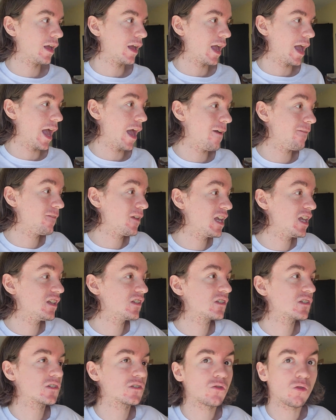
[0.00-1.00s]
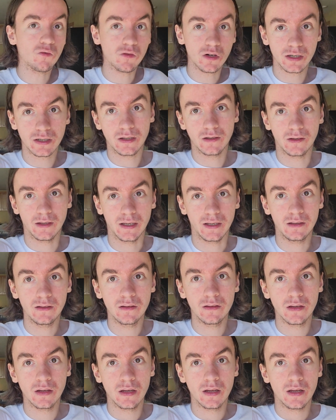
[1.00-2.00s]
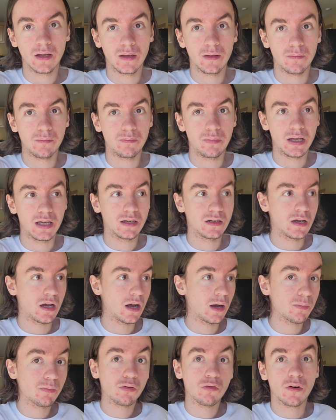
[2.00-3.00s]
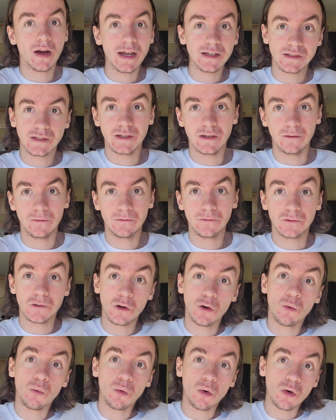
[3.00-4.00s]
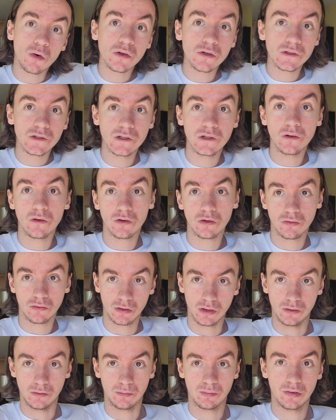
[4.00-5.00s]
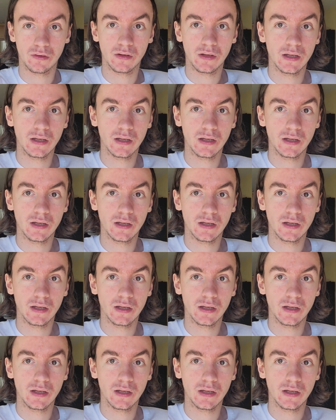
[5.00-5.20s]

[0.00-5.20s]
have historically been oppressive towards your group.